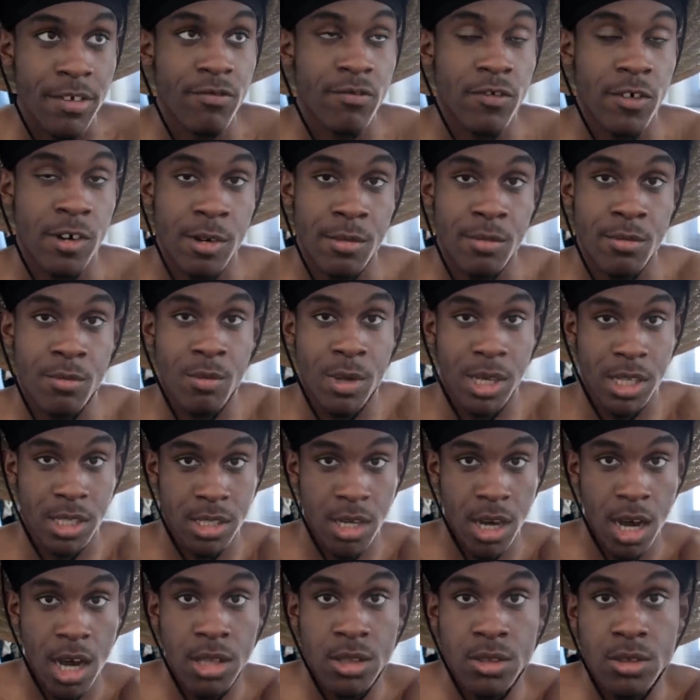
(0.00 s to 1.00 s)
from
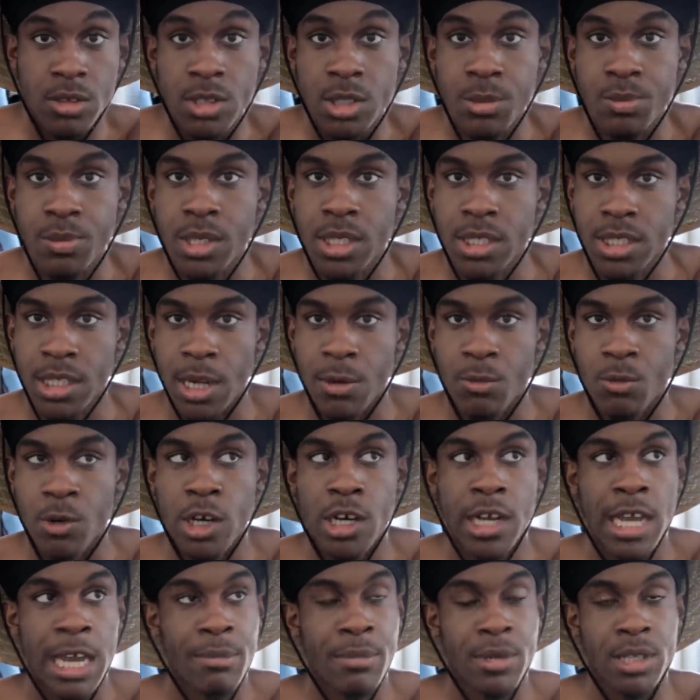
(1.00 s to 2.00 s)
mcdonald's because i
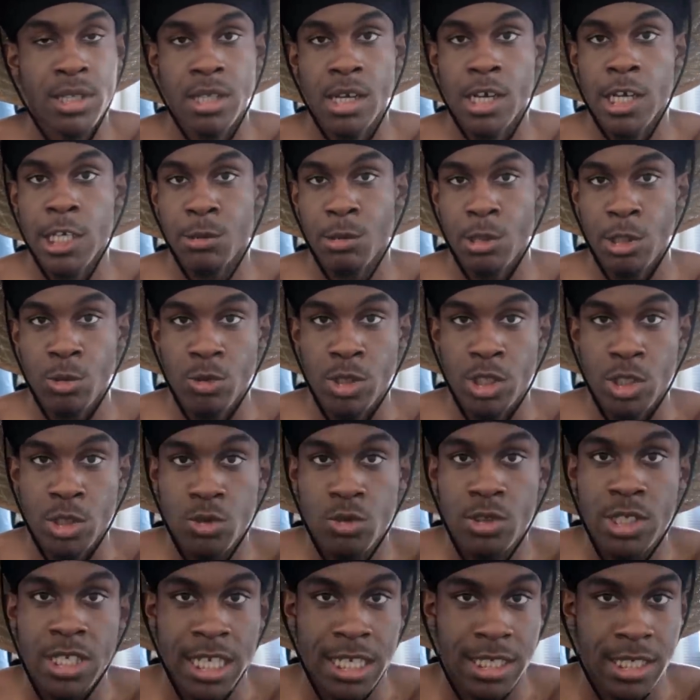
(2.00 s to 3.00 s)
work at mcdonald's between
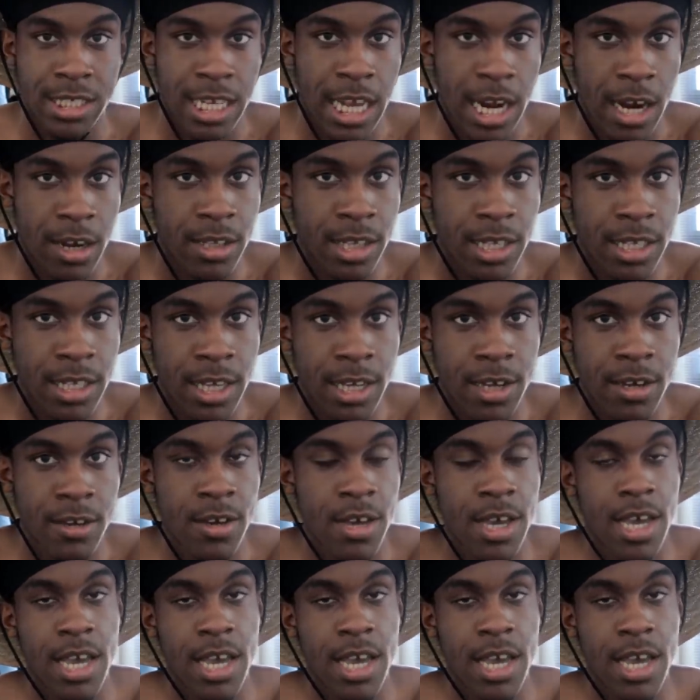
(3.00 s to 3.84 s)
tuesday and saturday now